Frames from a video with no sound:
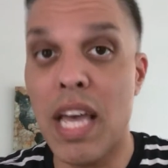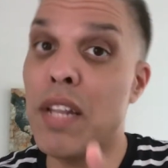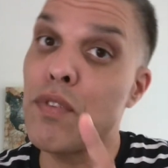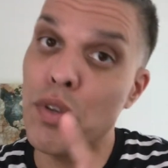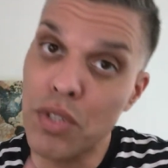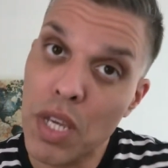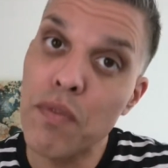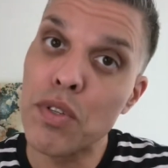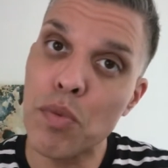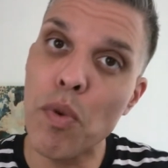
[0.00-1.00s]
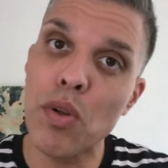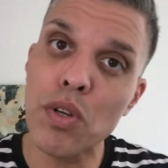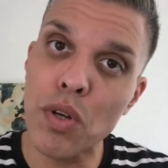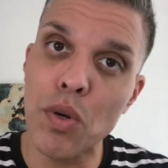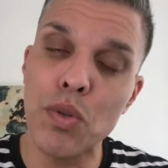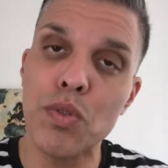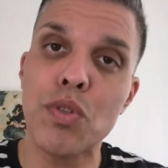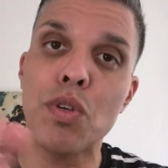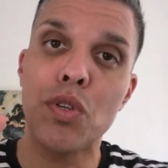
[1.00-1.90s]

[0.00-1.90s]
And if you achieve the smaller goals,